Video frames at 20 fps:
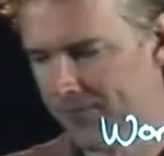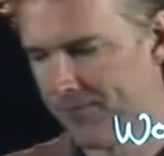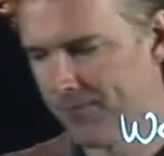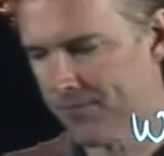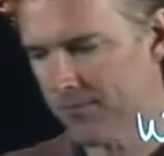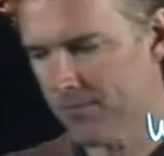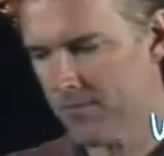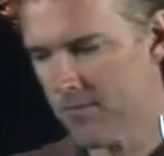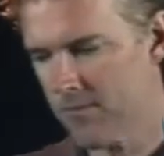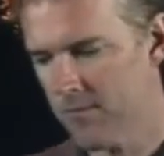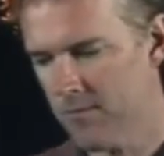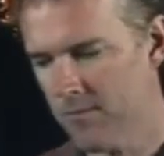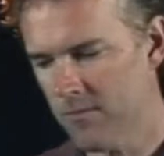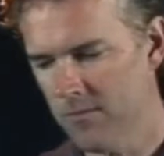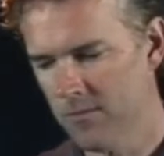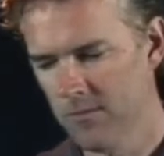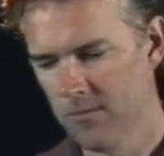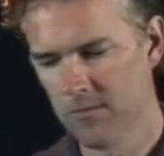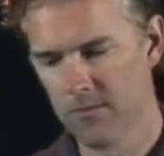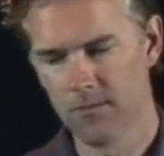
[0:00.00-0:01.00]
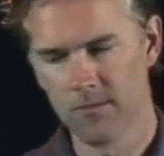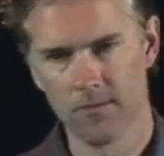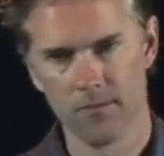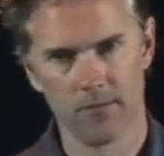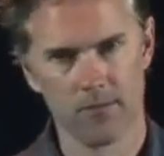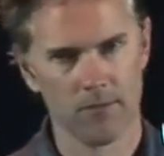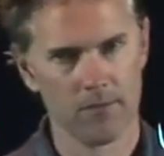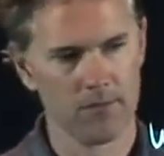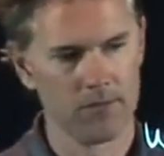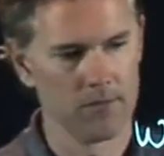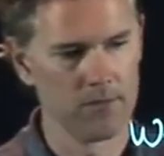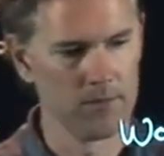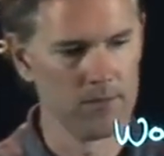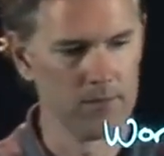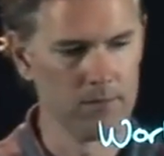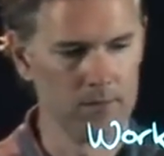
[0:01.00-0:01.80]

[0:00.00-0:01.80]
Nothing is said.